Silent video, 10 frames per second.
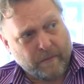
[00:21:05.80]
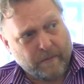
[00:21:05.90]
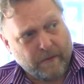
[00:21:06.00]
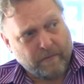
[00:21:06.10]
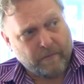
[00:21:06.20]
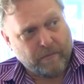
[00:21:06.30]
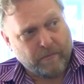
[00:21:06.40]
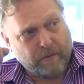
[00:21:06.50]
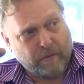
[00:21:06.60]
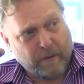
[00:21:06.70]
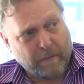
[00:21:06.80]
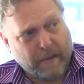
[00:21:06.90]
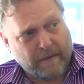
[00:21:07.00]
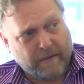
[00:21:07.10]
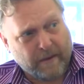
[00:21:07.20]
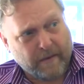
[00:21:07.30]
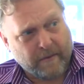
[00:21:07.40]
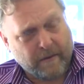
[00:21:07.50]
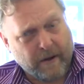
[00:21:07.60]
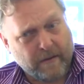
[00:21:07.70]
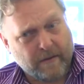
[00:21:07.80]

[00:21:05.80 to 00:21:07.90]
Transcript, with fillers: was doing blessings, right,